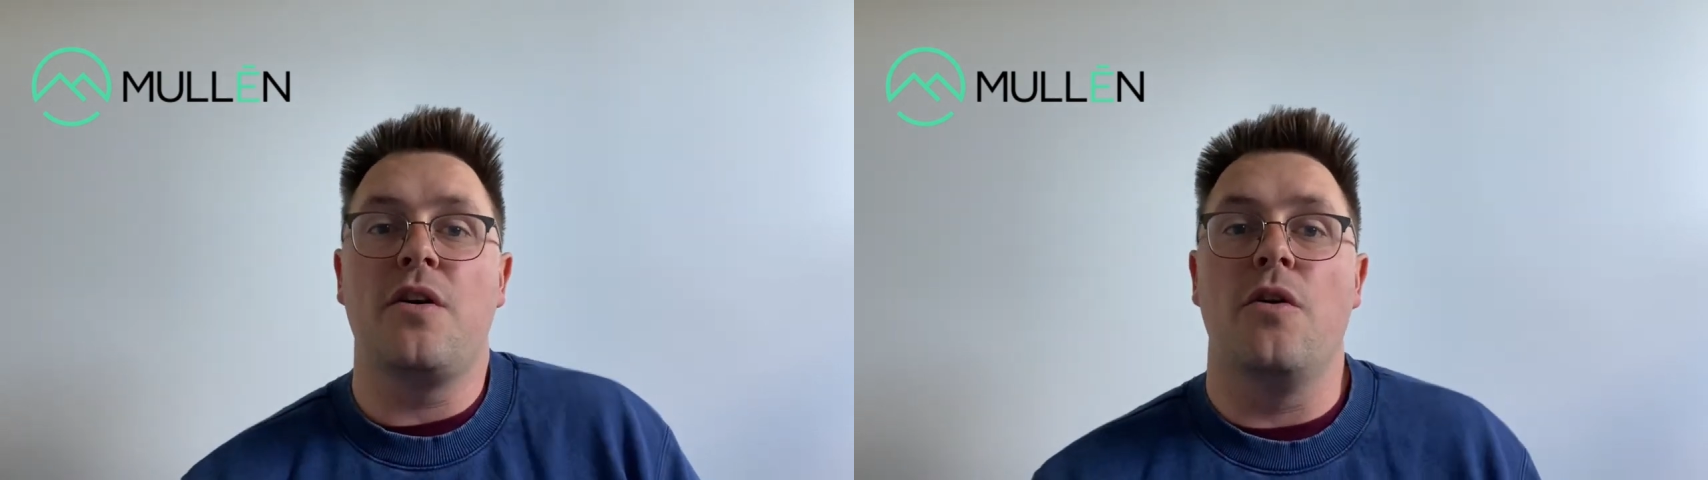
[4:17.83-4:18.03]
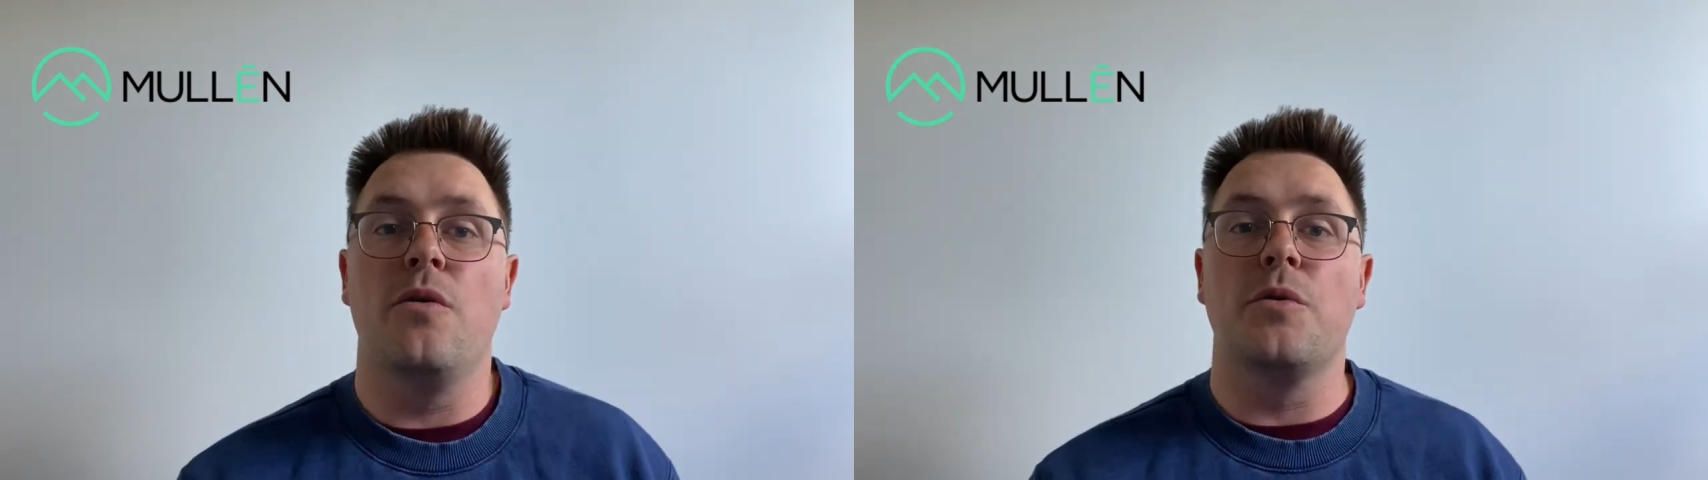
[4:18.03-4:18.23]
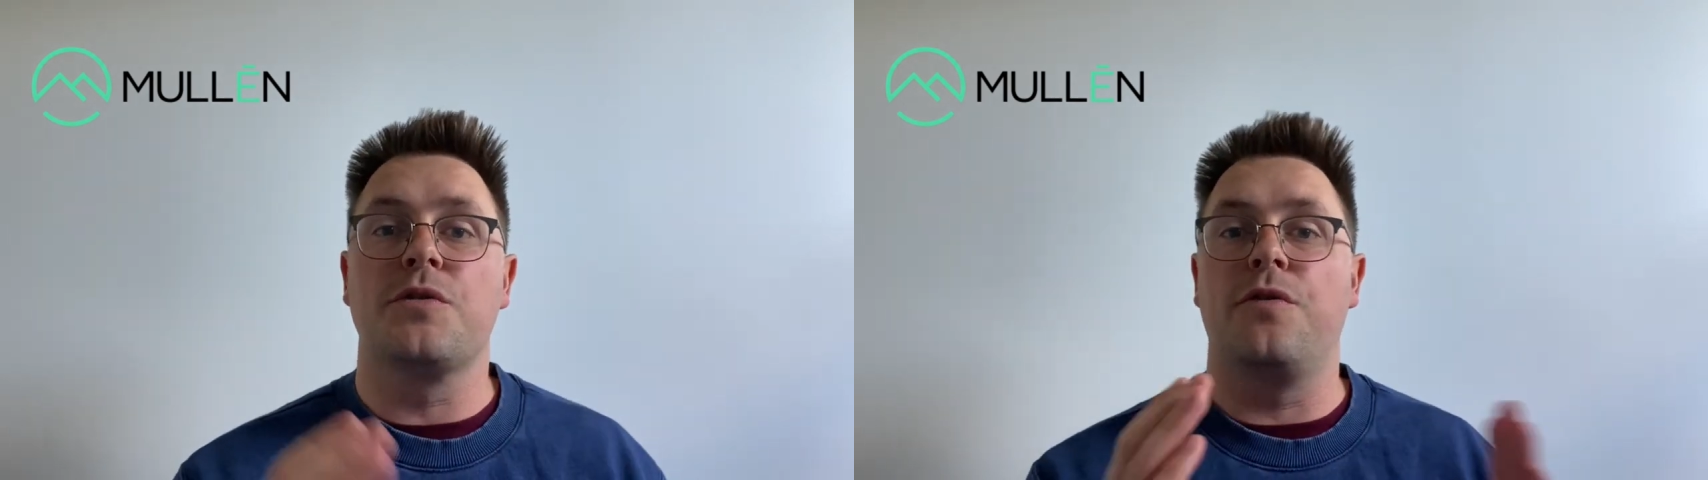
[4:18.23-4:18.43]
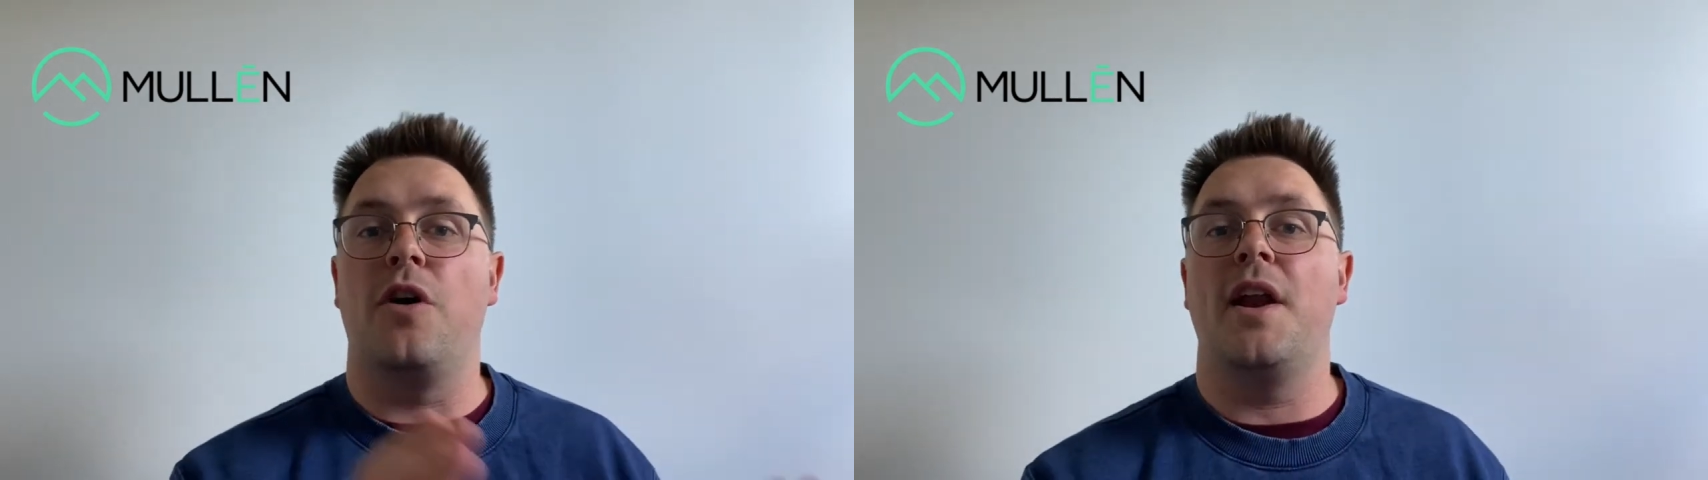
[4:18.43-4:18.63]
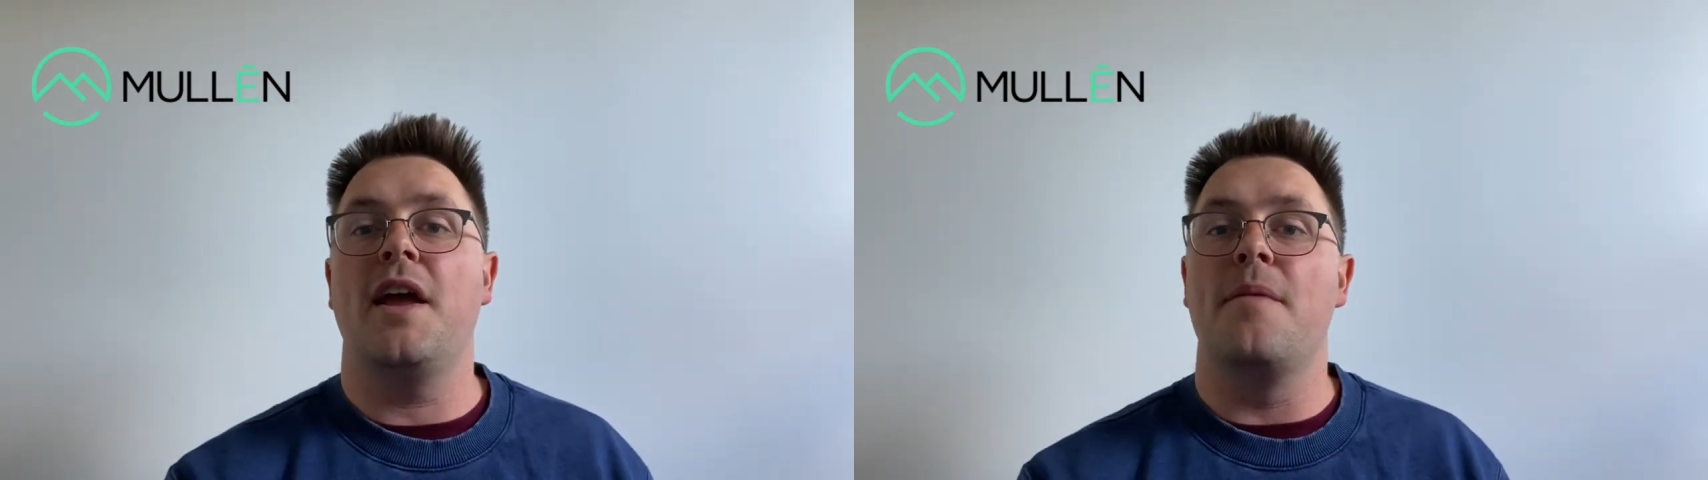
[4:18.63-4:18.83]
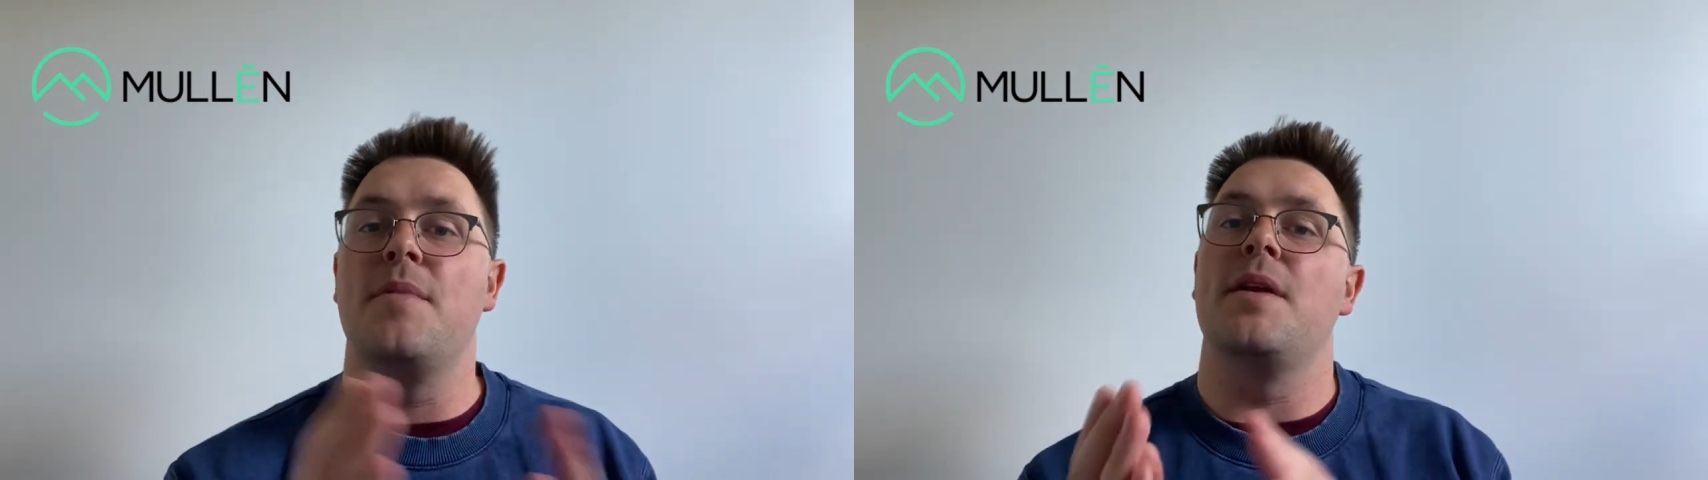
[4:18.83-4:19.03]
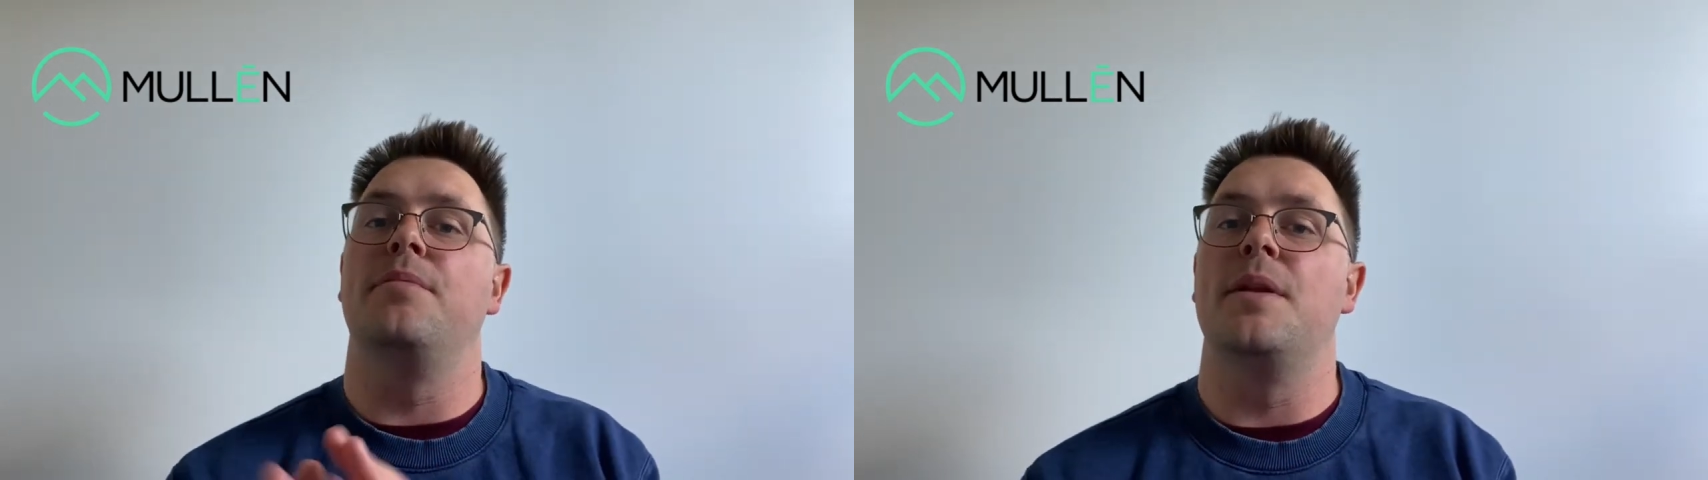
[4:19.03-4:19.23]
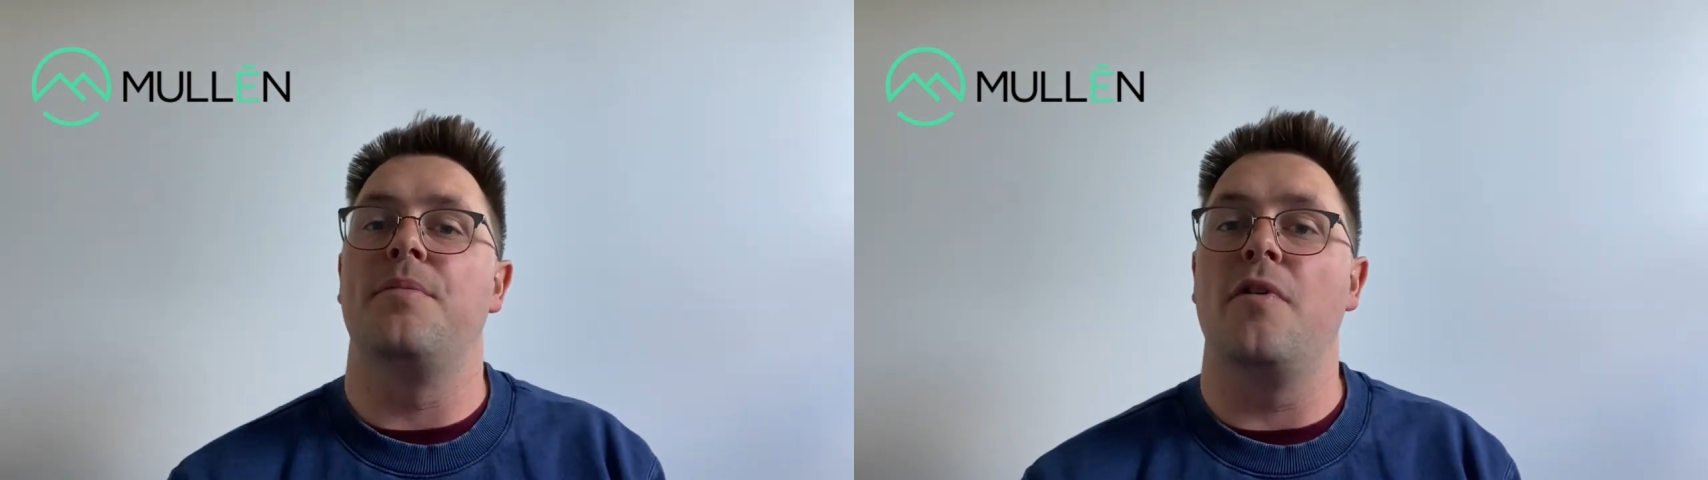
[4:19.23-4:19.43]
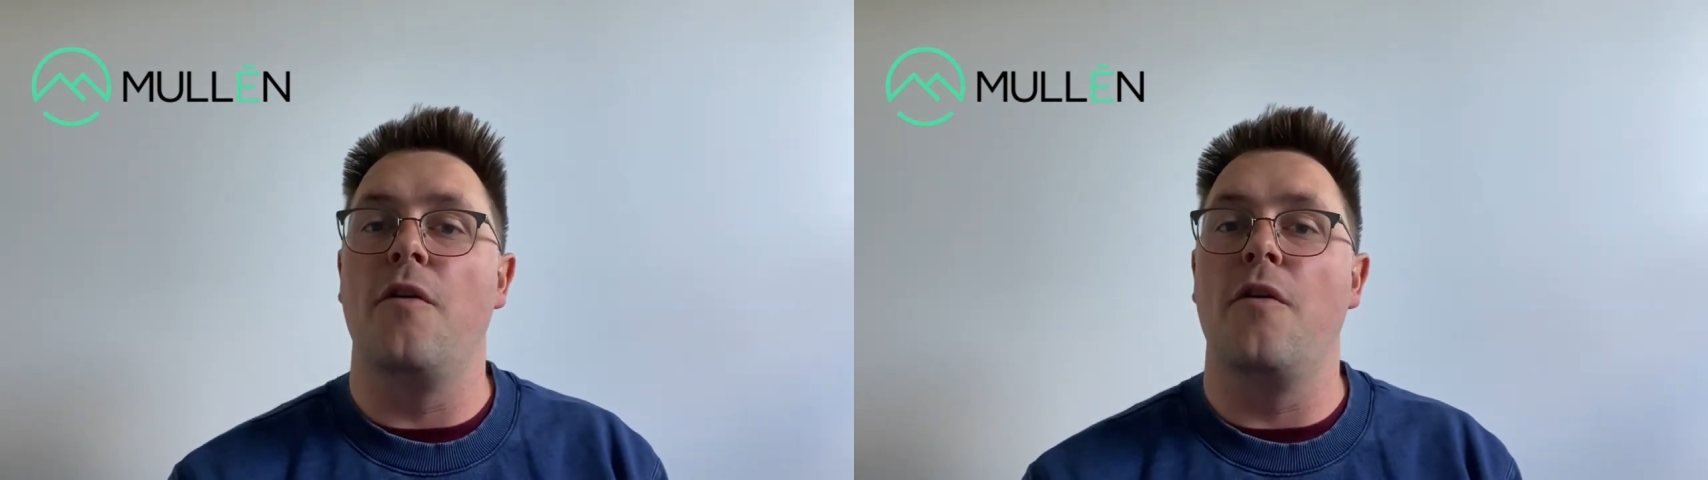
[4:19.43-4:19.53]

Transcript: or was Friday a mere blip